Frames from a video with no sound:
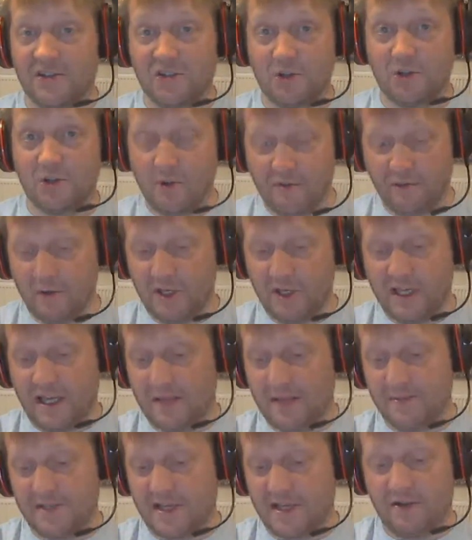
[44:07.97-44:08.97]
2 or 3
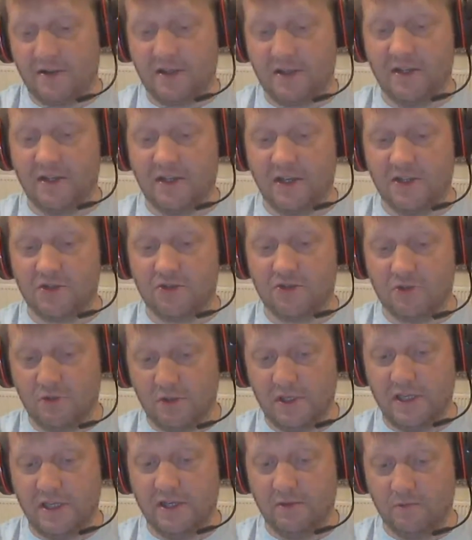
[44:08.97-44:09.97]
games out there that are
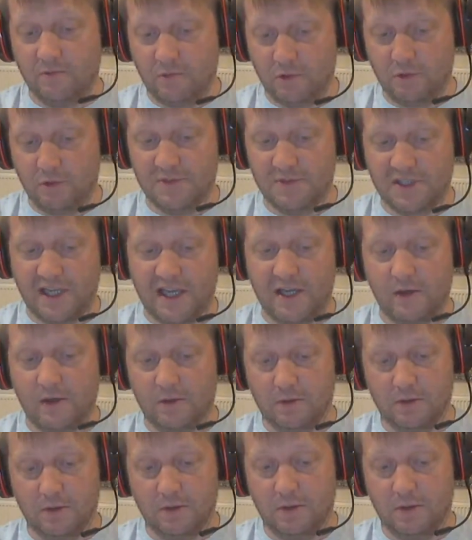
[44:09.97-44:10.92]
truly room scale.